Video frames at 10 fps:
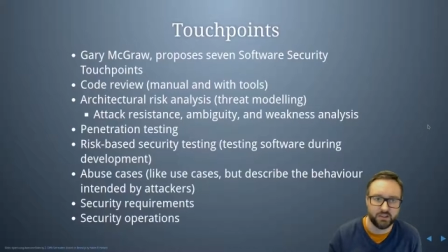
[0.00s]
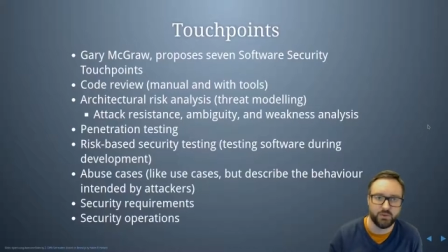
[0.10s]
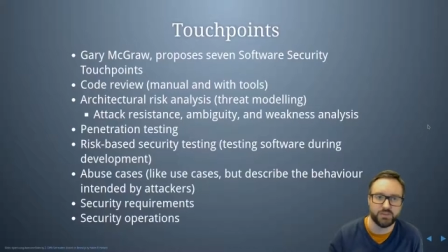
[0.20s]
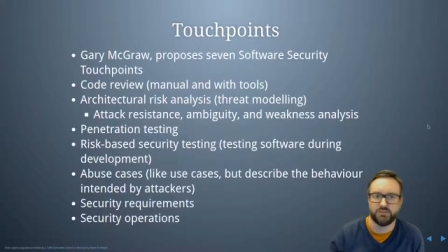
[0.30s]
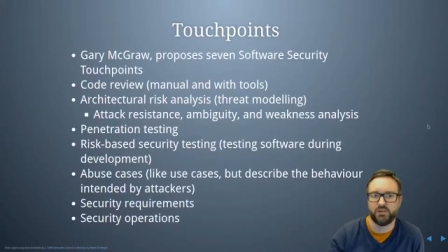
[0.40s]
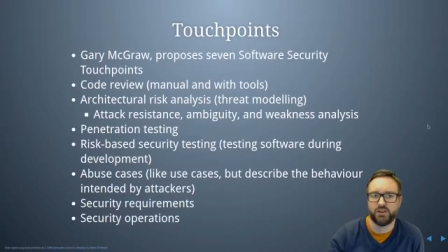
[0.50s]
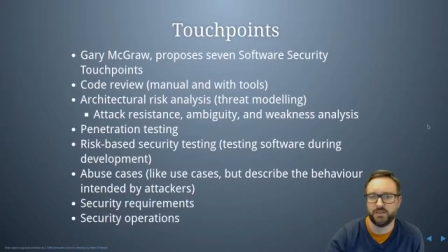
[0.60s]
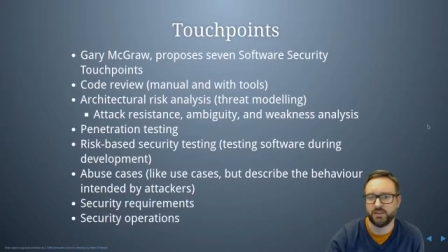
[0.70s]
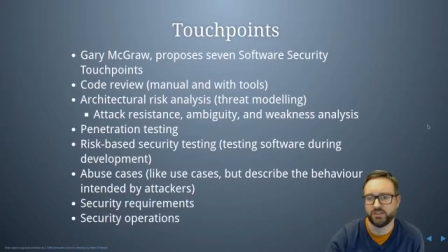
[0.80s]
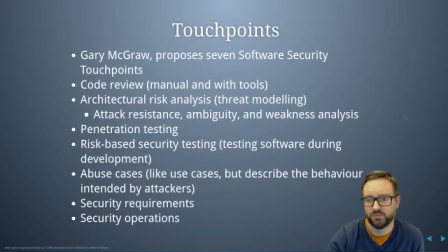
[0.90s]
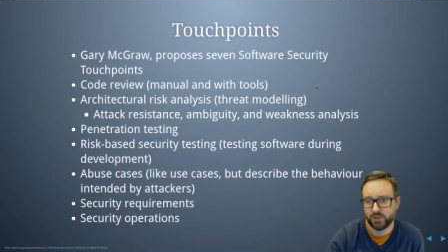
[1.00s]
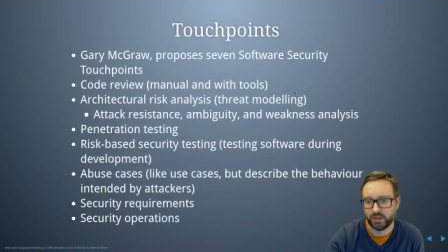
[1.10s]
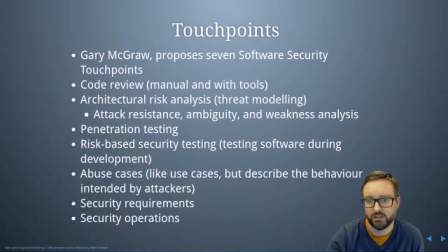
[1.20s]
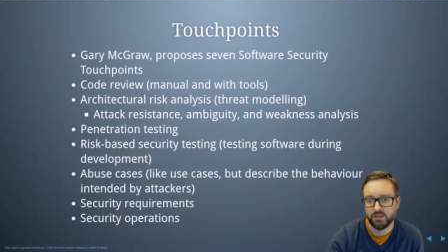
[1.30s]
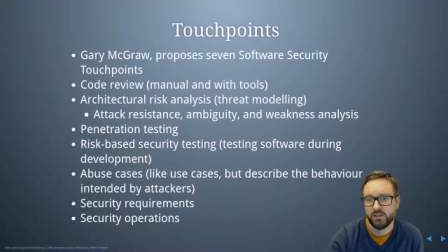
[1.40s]
ones I've already mentioned, but
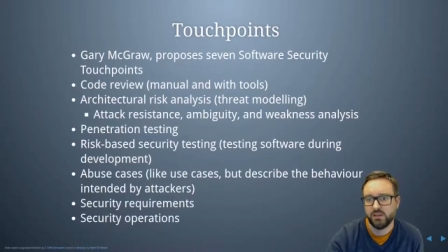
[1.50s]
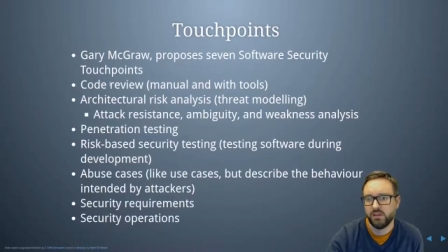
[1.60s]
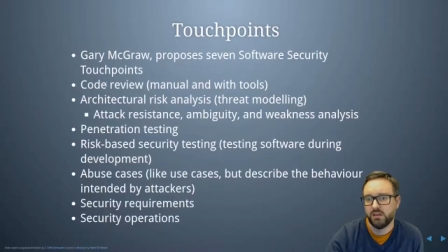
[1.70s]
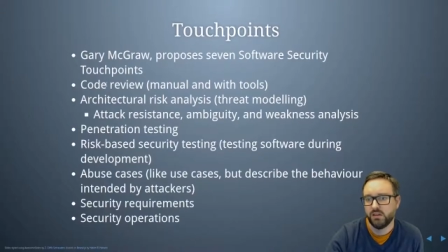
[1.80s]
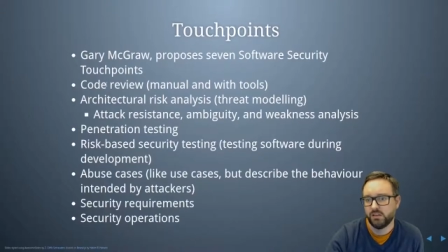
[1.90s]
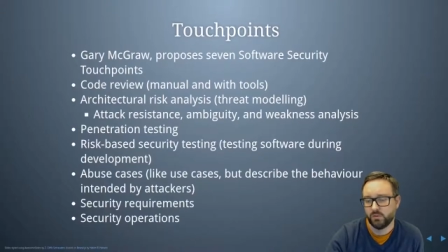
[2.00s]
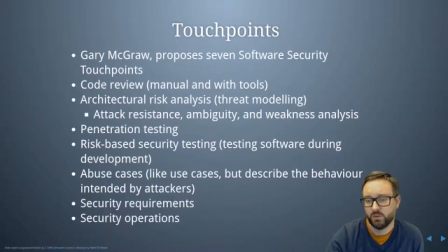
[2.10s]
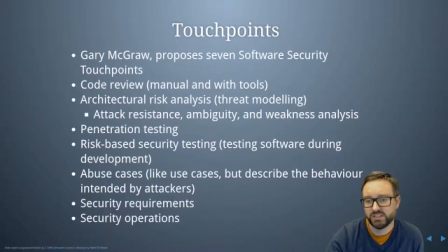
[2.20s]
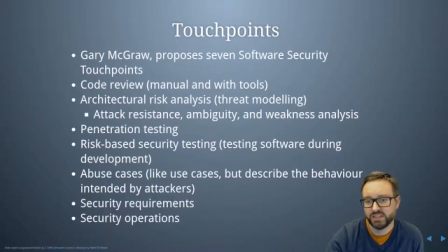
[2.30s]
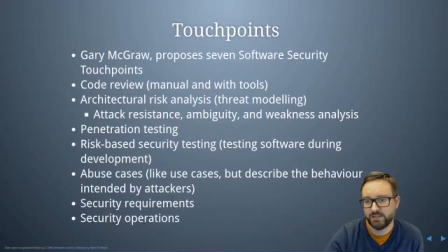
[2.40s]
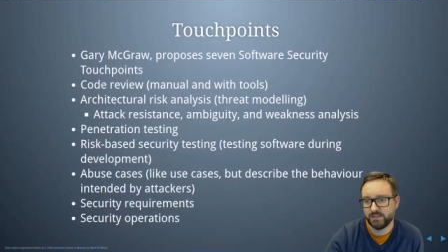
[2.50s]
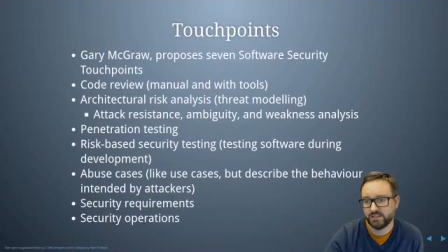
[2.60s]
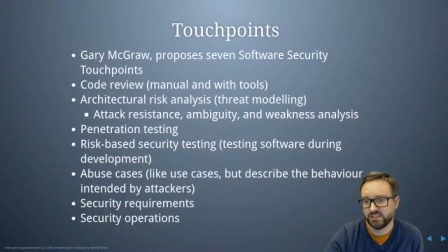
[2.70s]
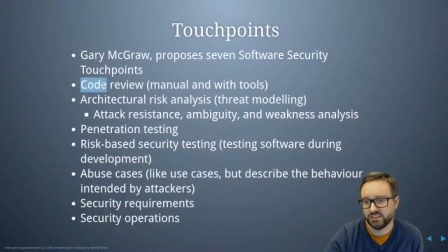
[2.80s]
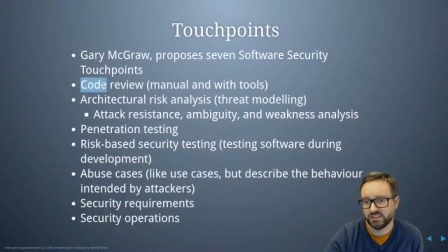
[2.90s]
the ones that he
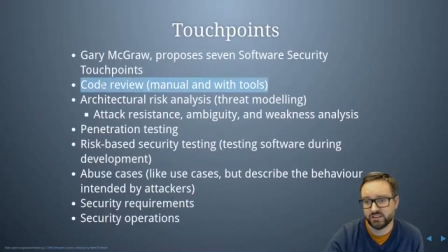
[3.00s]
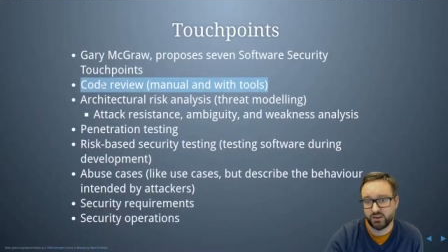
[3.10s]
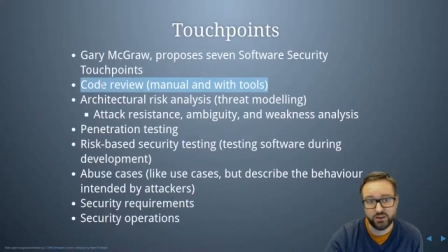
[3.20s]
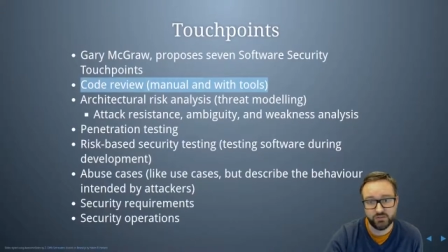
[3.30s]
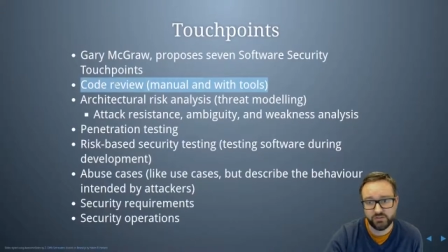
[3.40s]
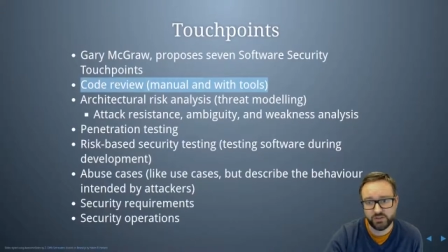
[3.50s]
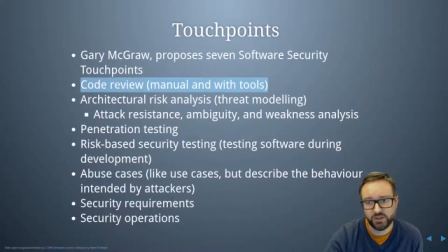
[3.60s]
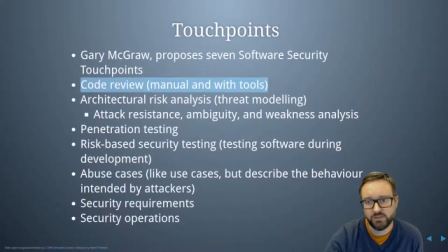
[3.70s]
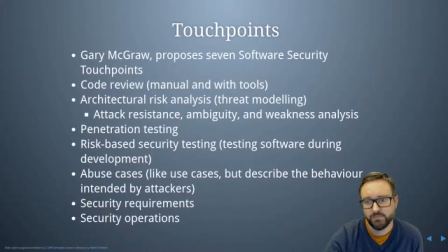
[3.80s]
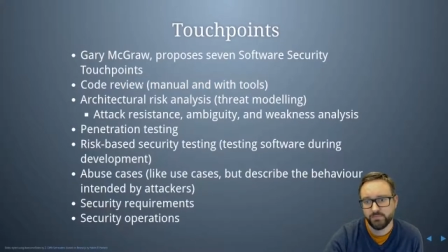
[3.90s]
mentions is code review.